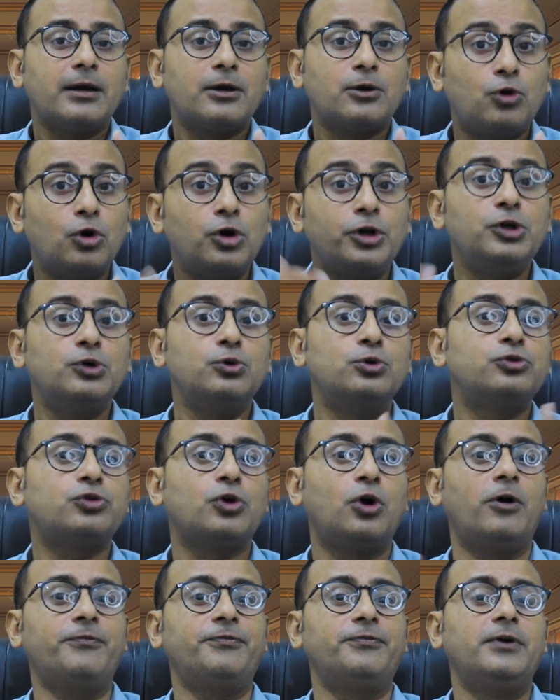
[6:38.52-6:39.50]
good use
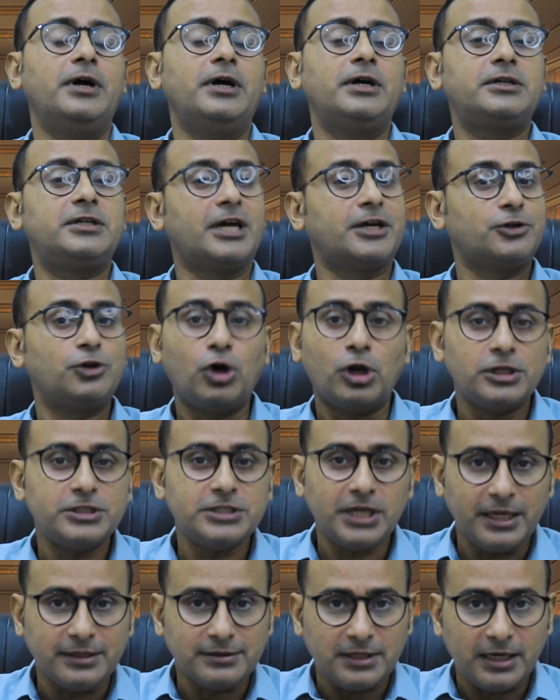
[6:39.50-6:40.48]
of
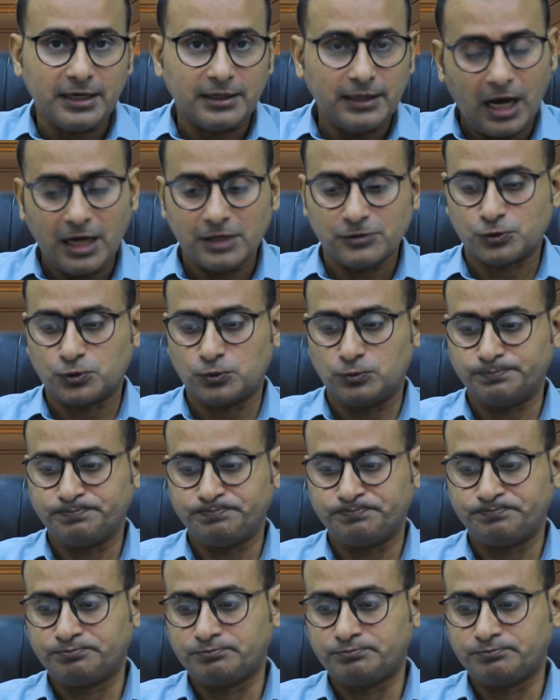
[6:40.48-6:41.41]
technology in the classroom.